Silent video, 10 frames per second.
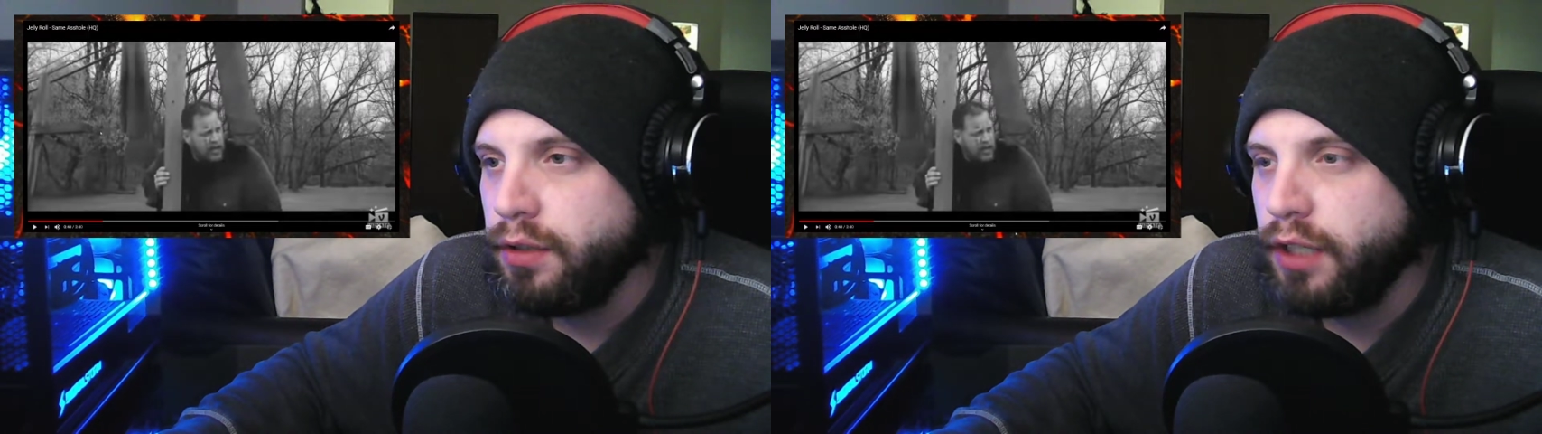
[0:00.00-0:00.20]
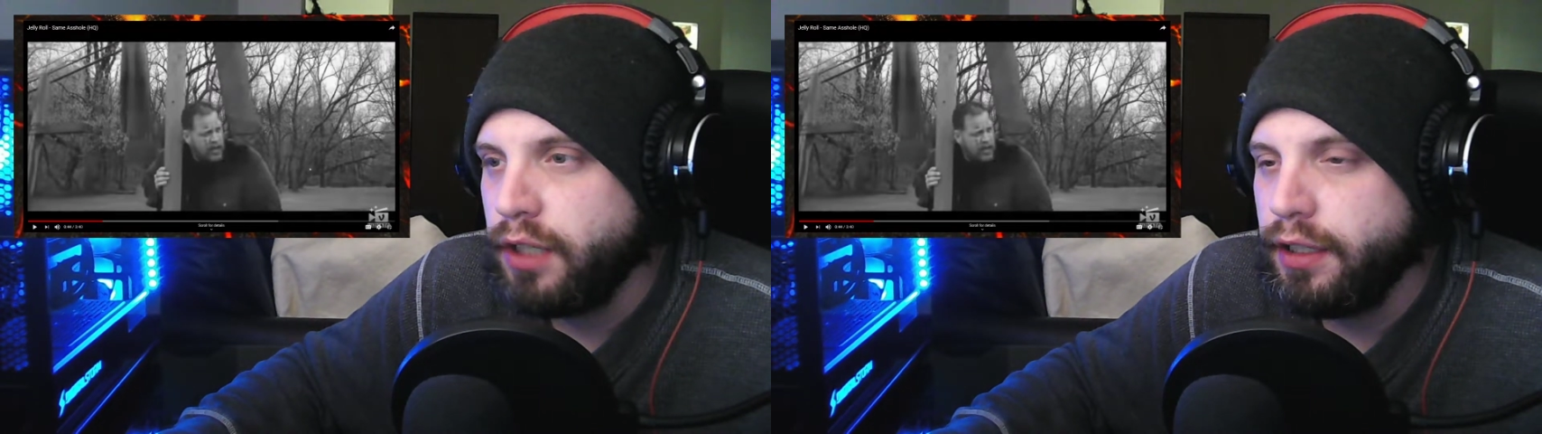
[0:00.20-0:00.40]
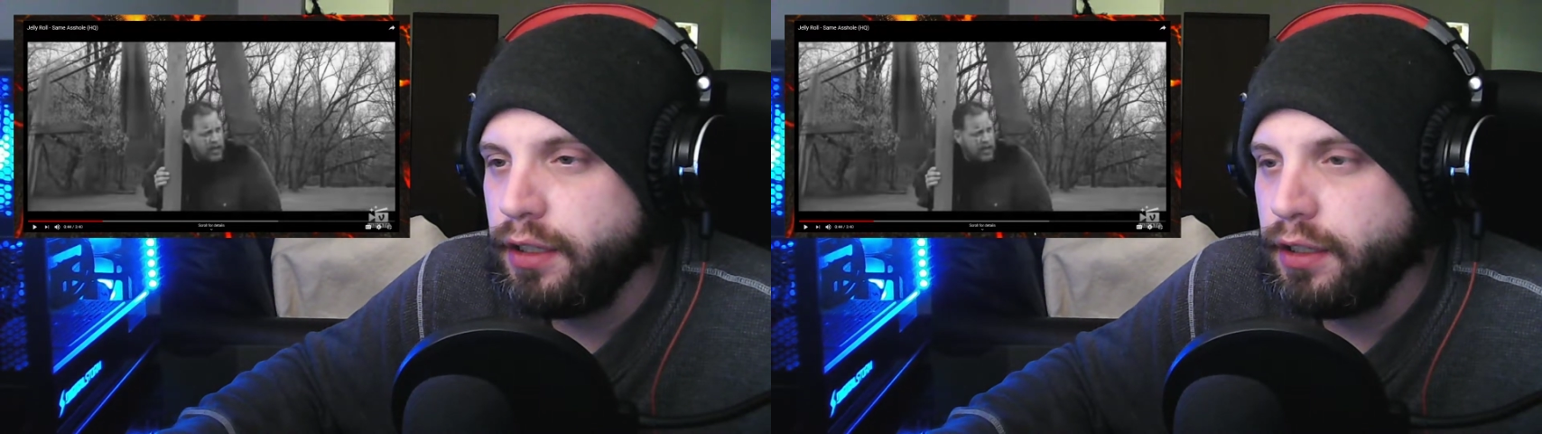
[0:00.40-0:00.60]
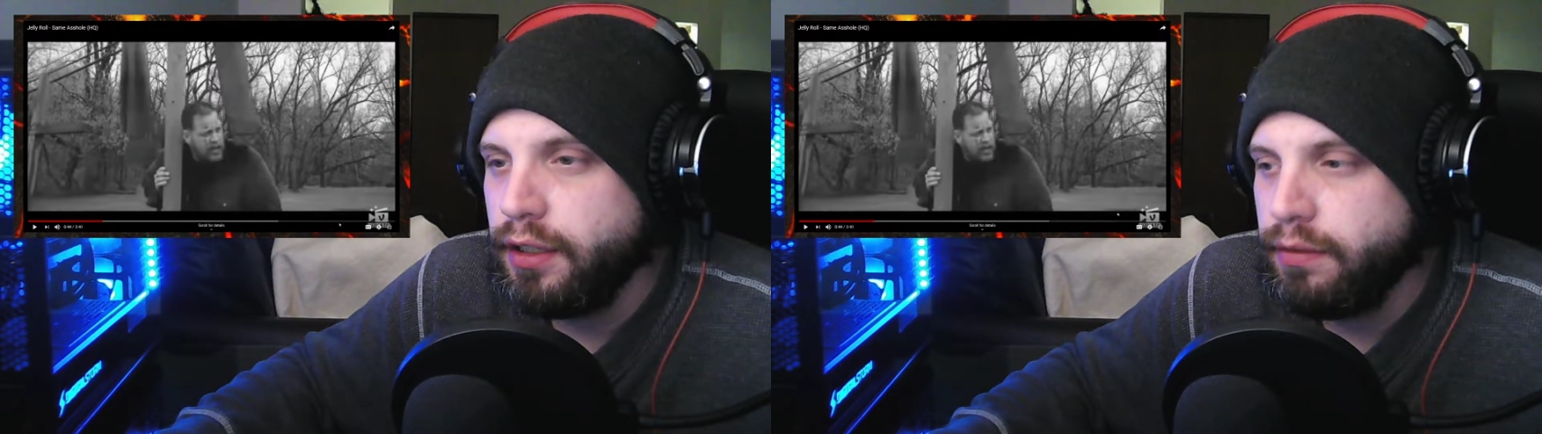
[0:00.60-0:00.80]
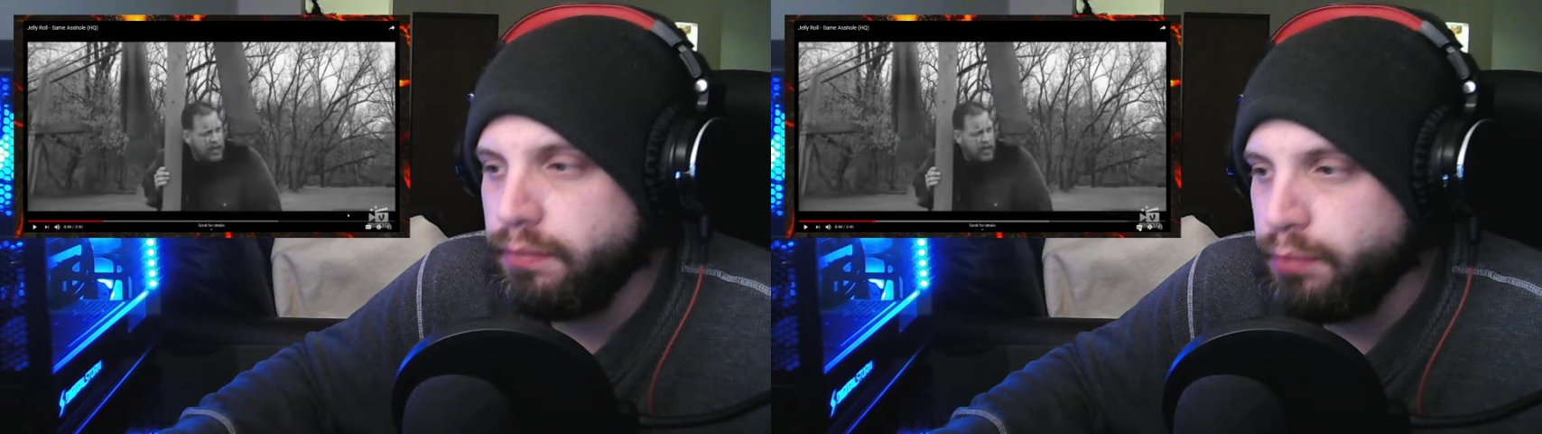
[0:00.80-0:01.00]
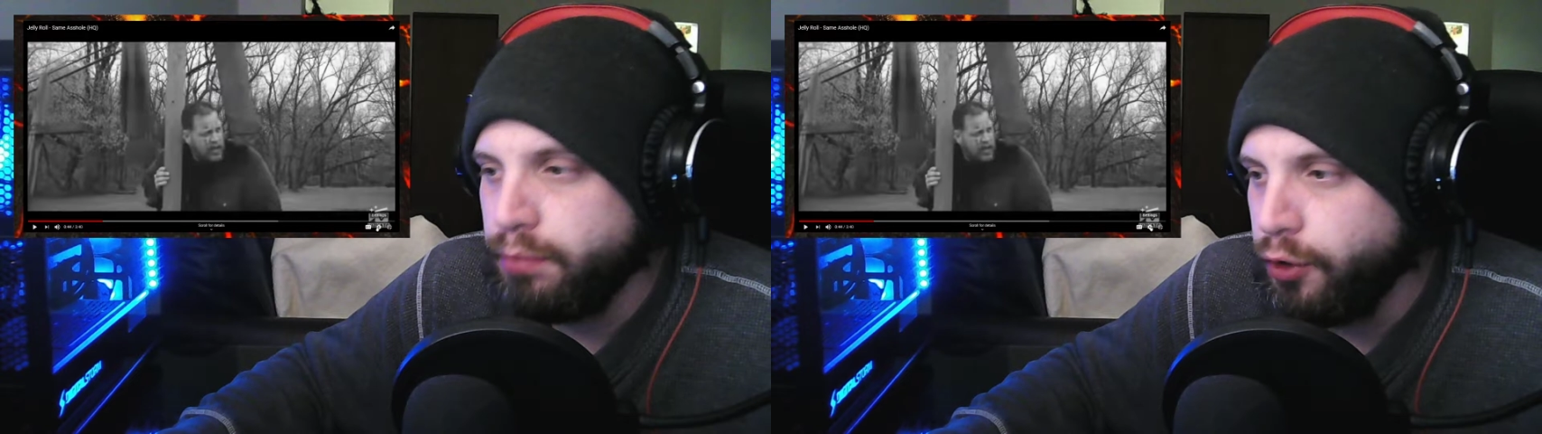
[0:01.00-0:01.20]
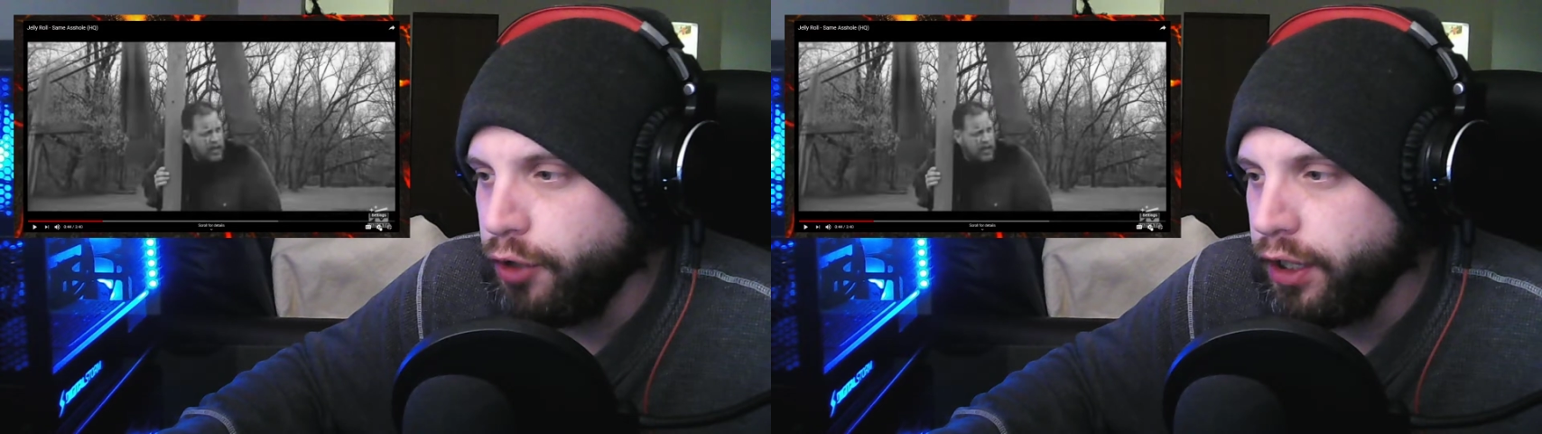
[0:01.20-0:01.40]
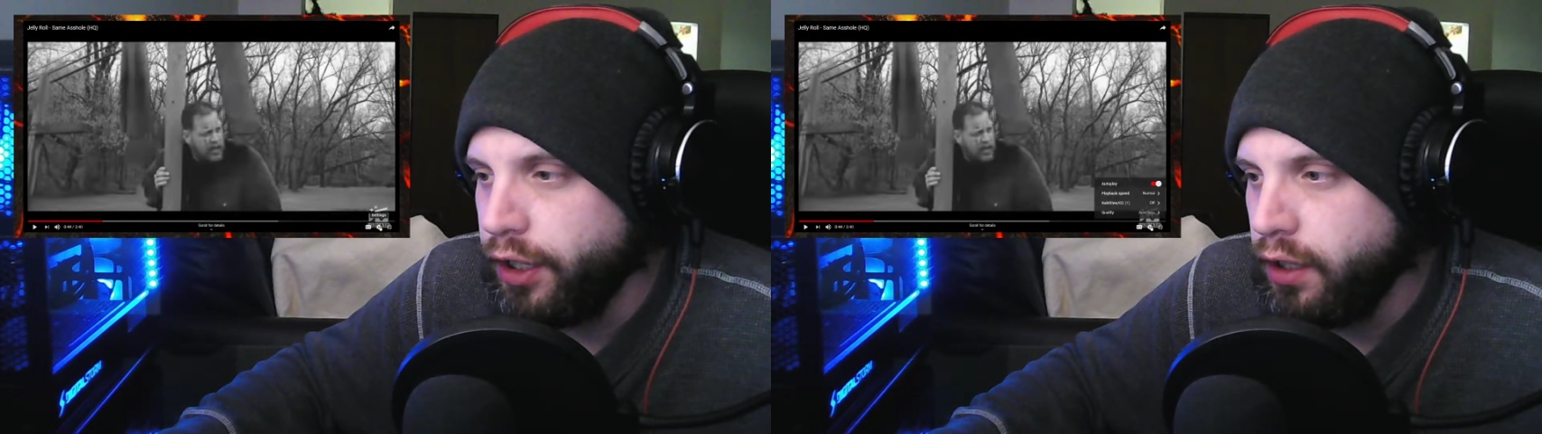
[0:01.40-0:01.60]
Kind of blurry.